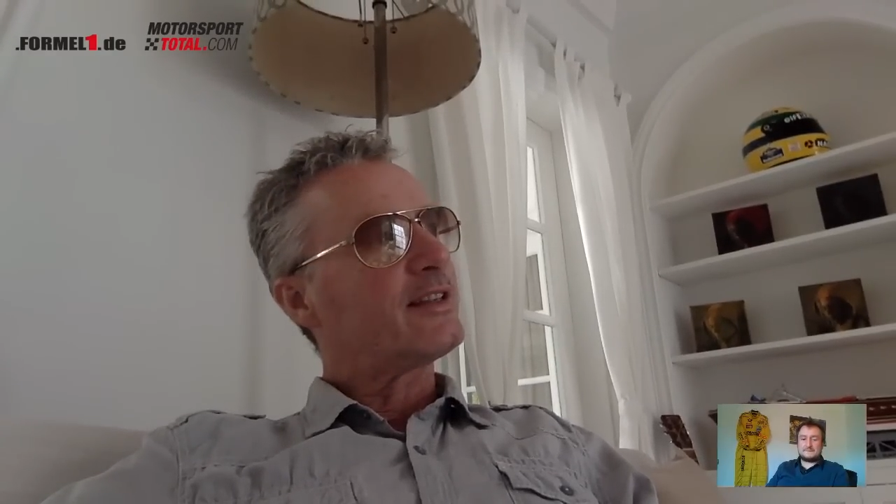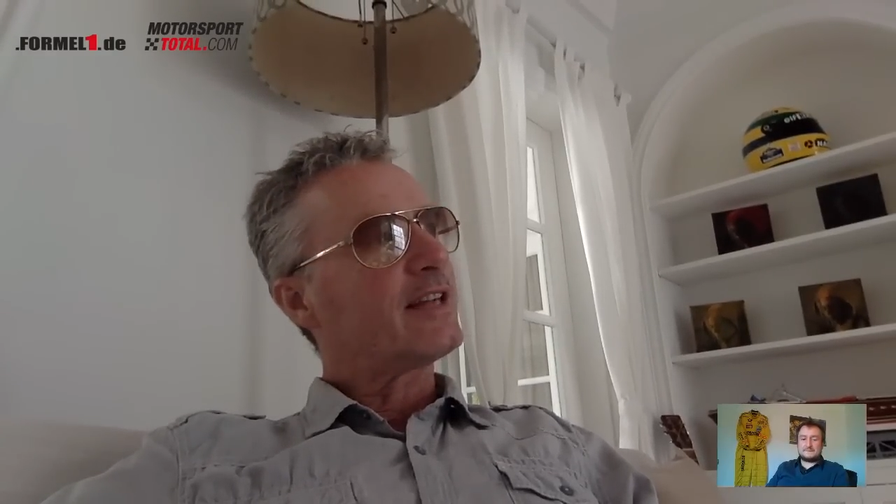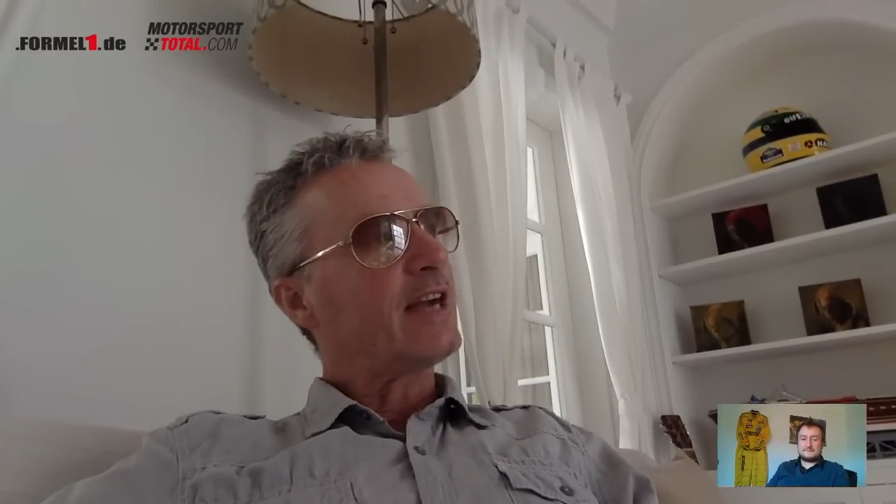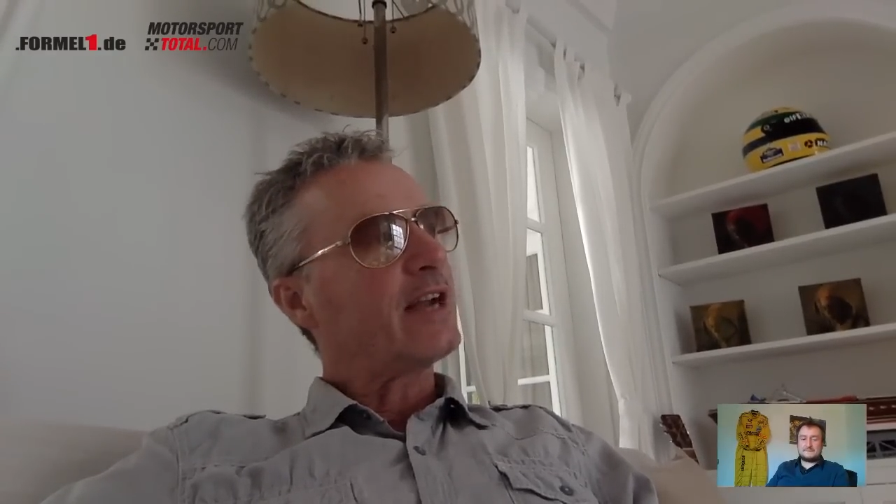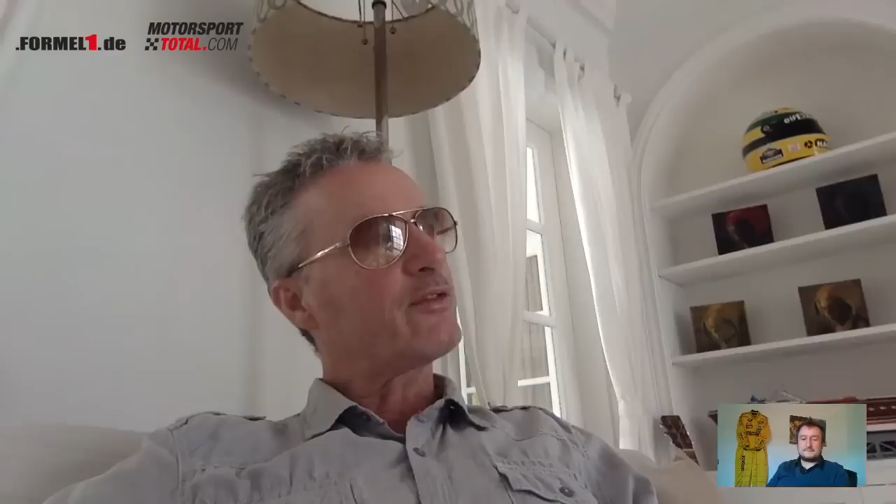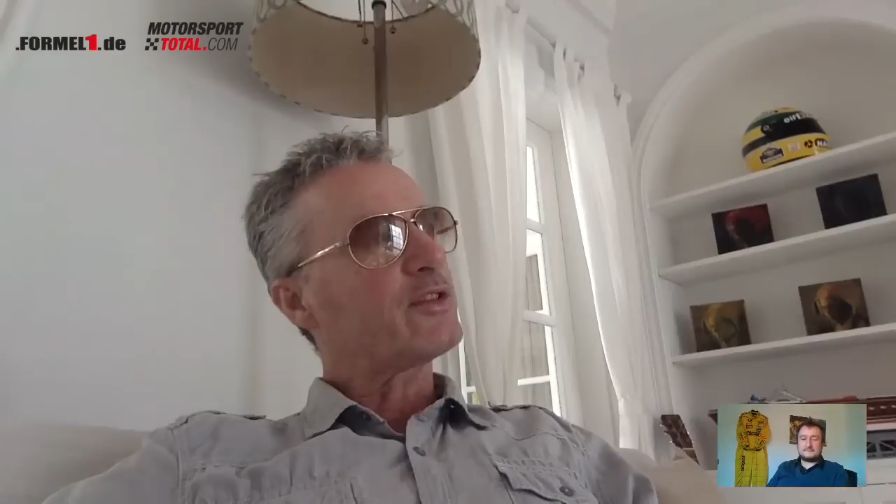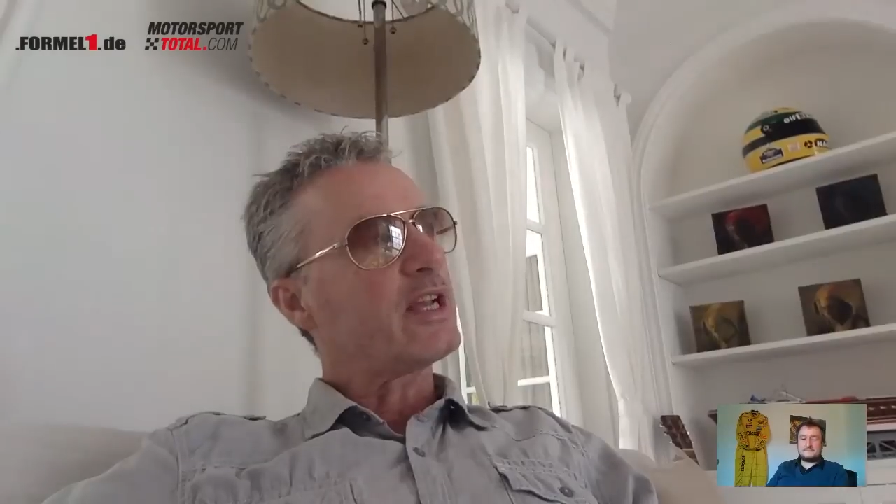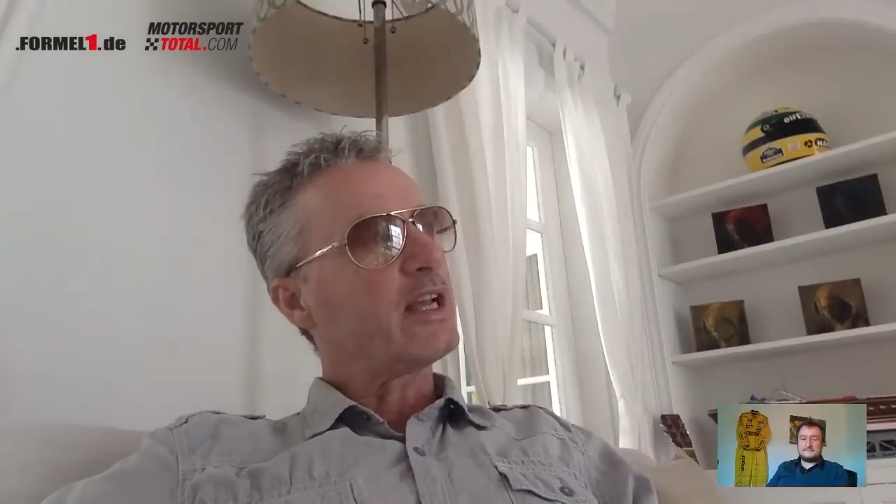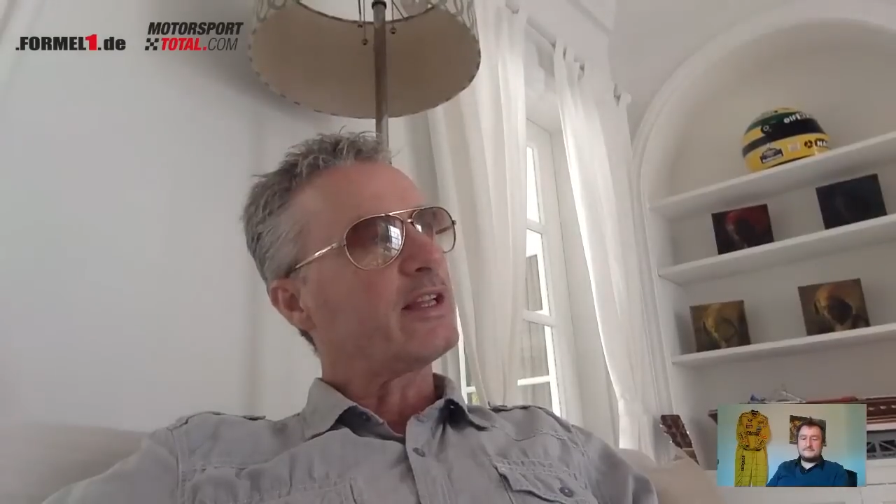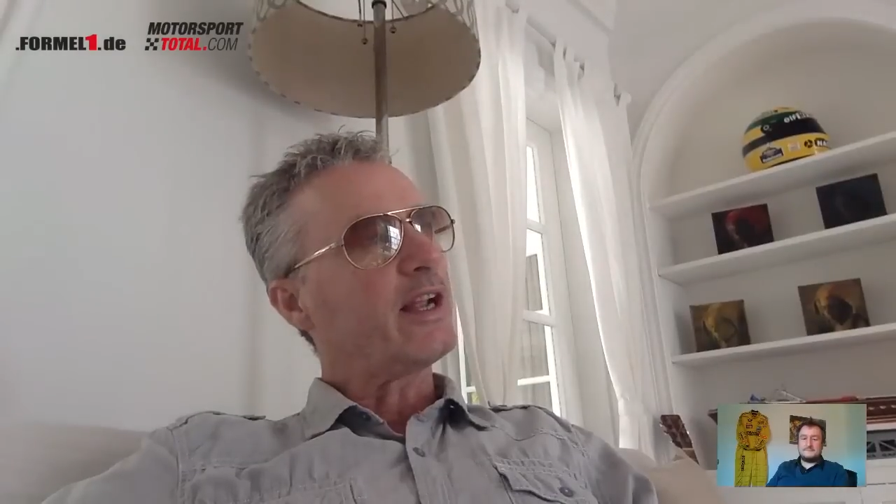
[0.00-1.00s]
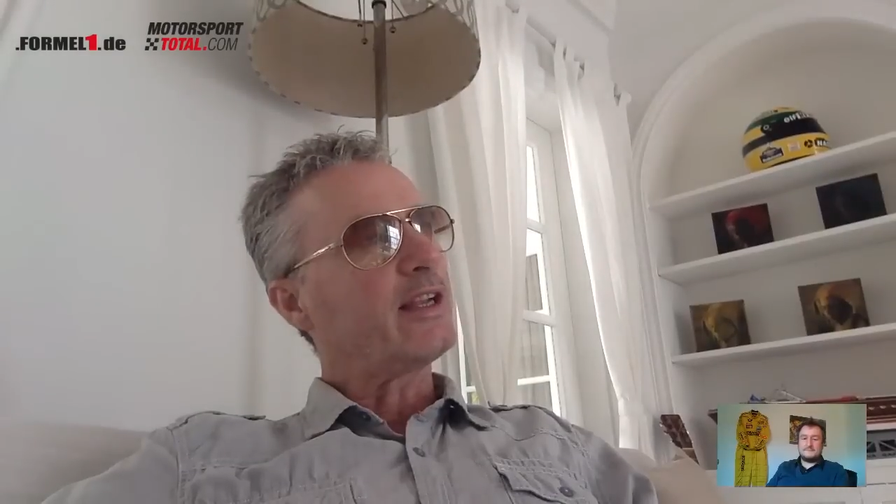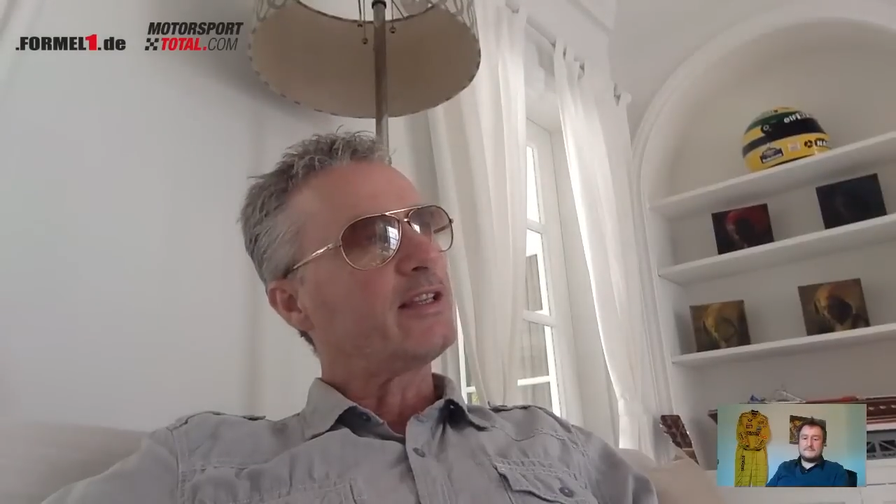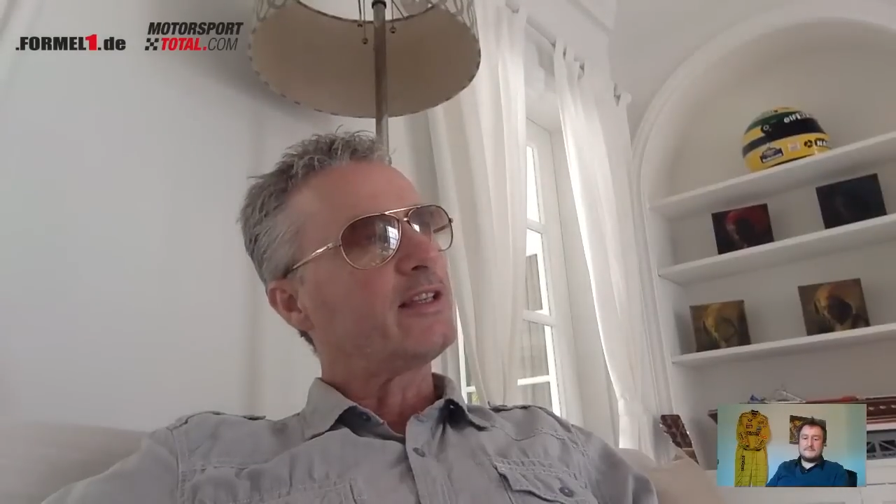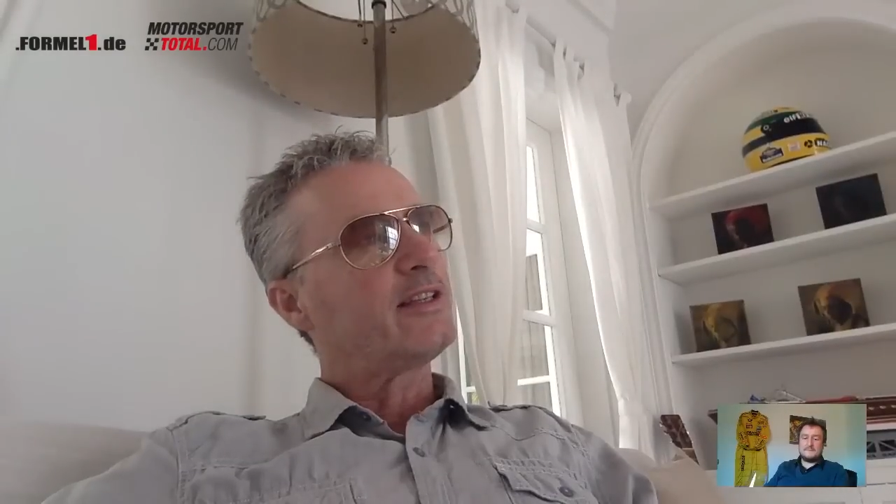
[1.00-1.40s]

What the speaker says: kind of said that